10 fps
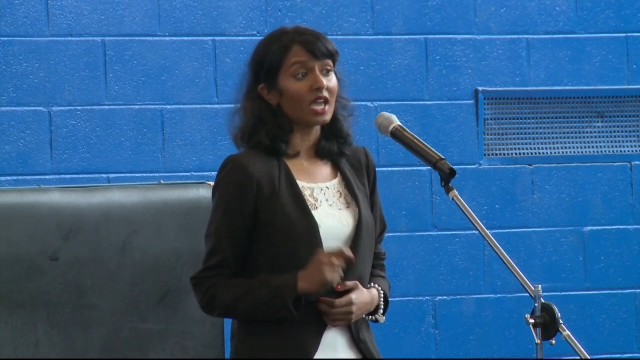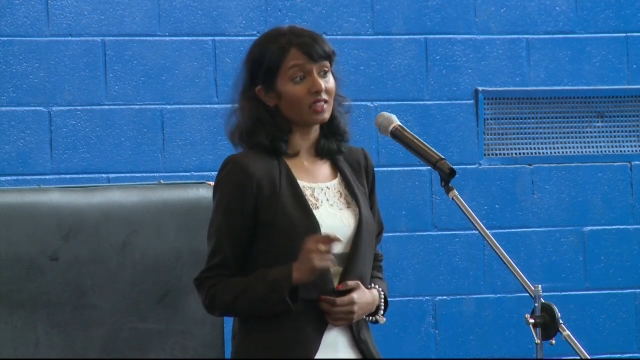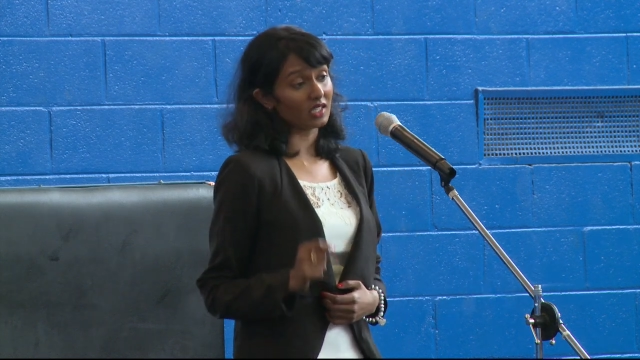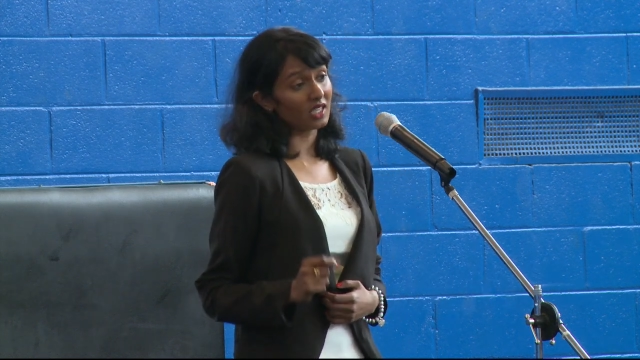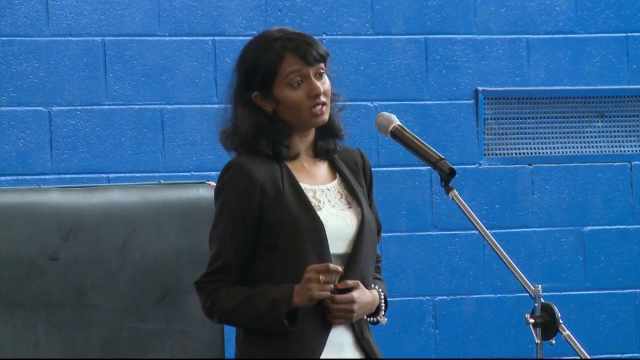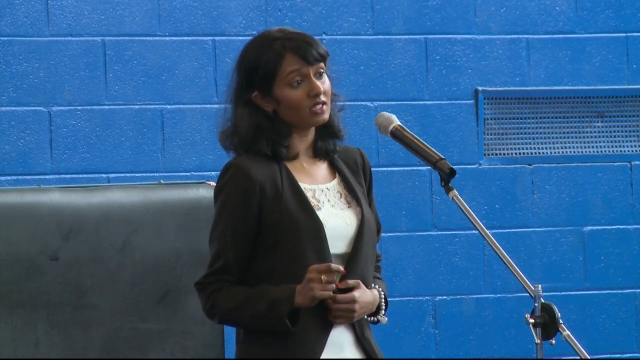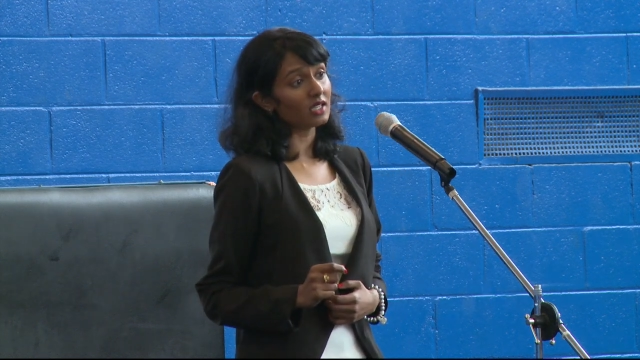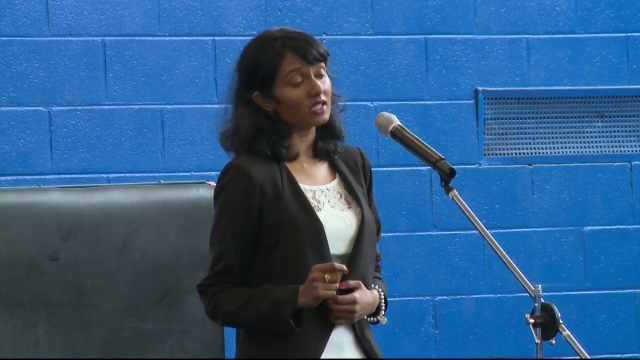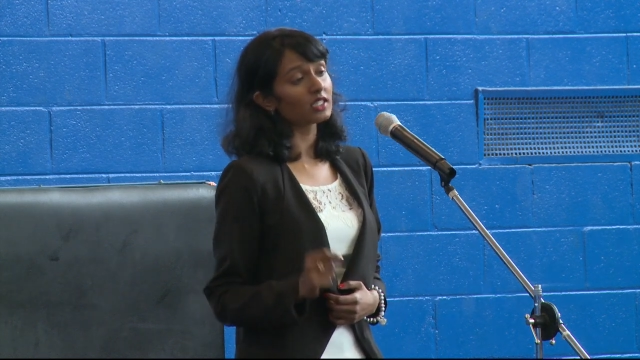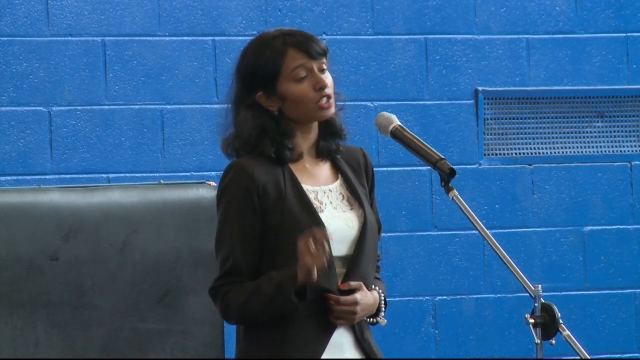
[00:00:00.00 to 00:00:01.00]
and the
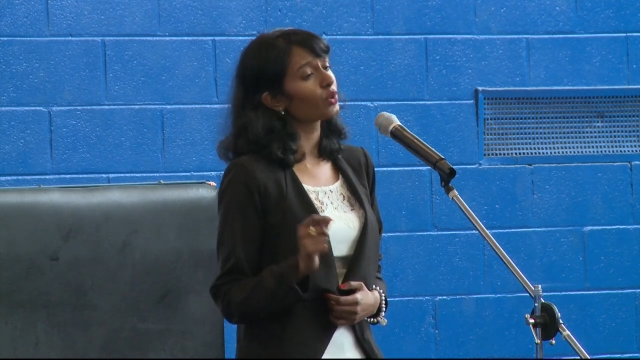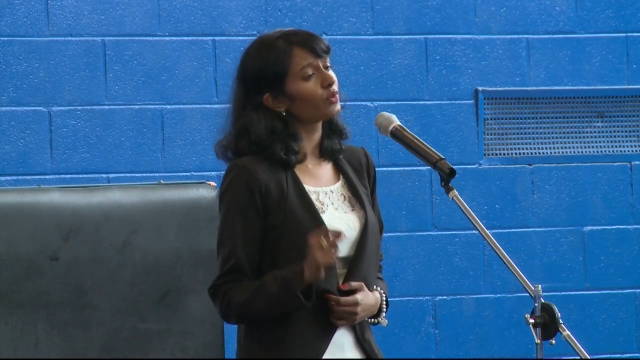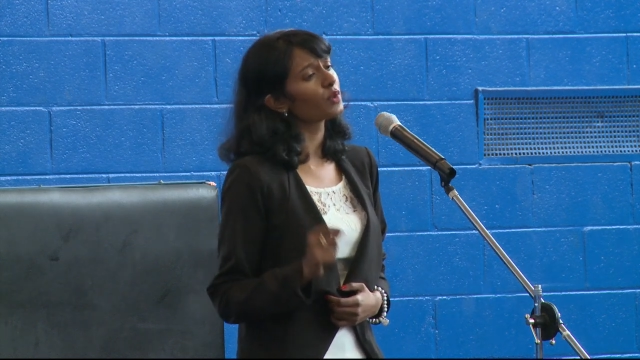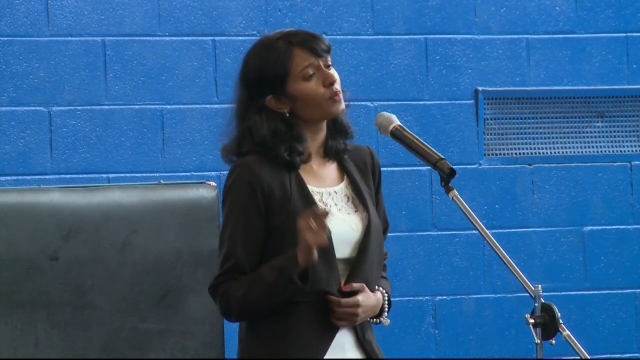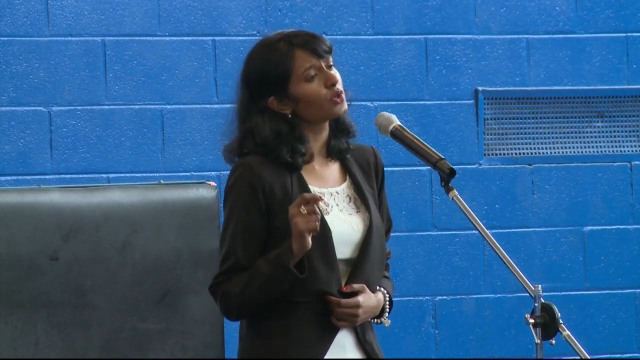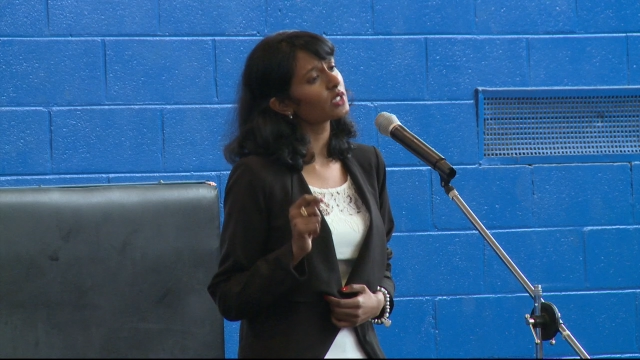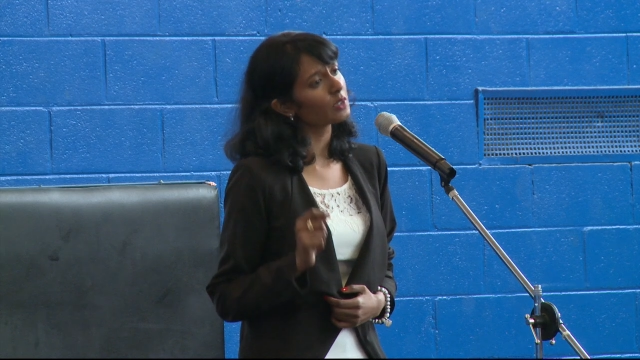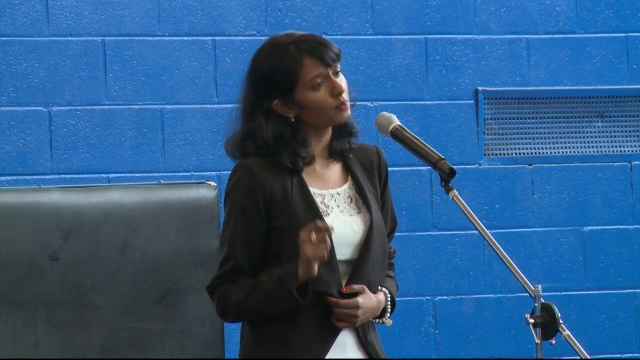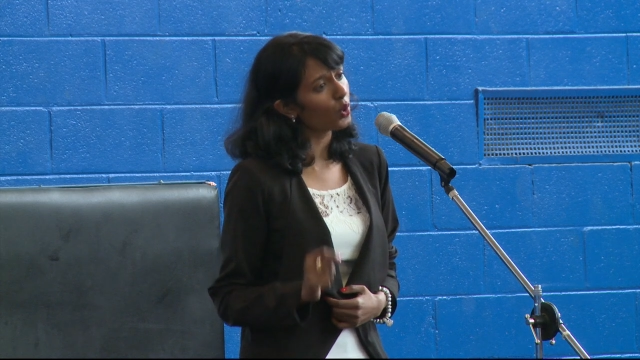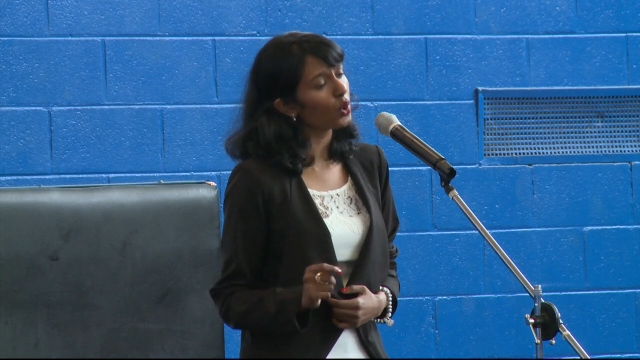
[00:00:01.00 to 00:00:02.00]
kidneys are two of the most
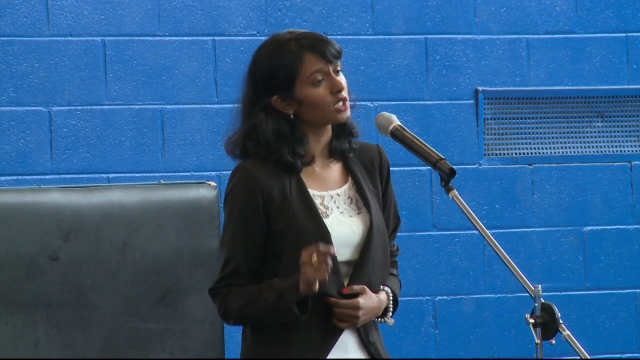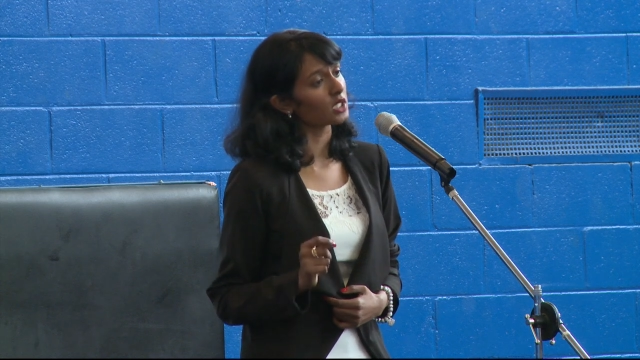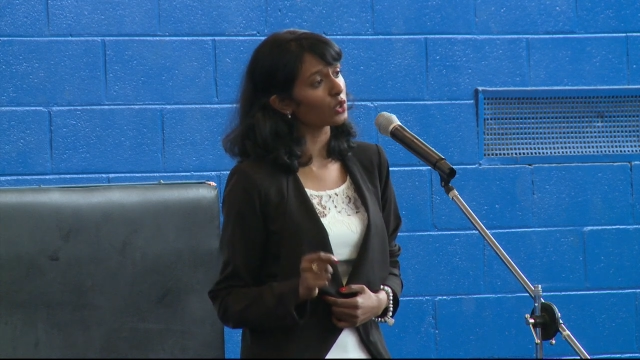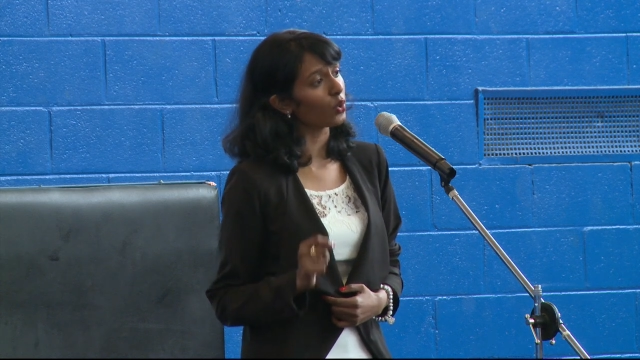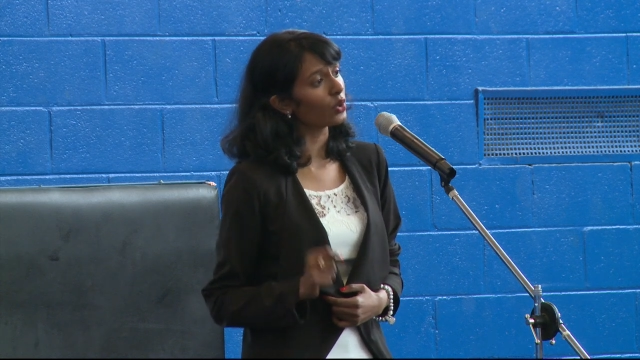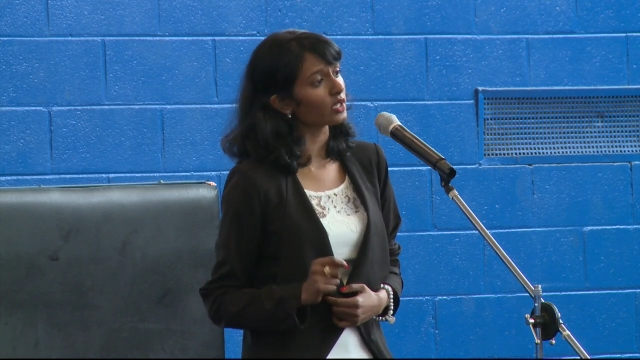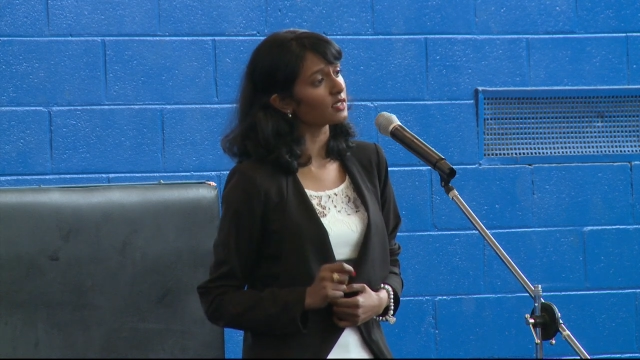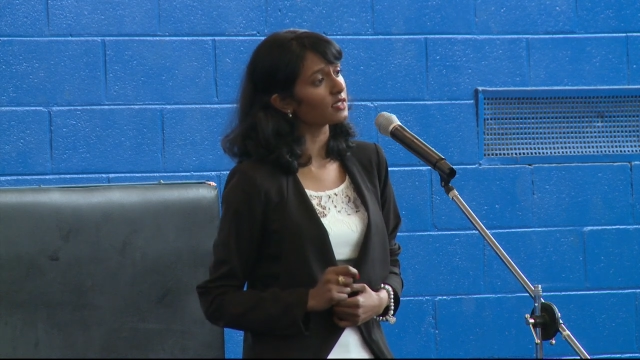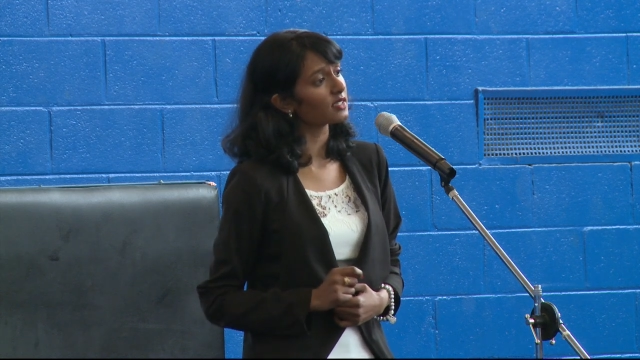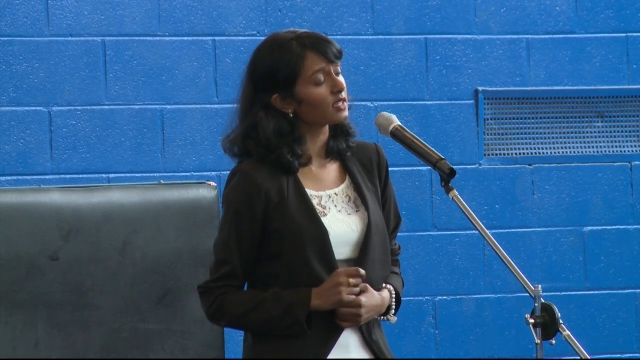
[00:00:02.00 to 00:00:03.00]
important
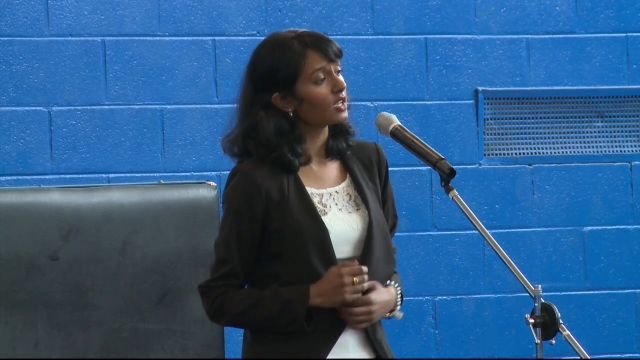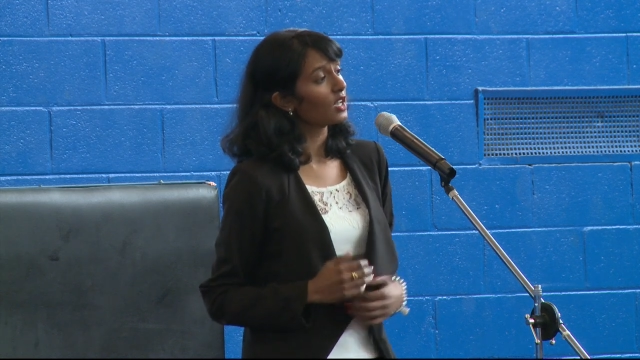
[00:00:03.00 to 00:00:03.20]
organs,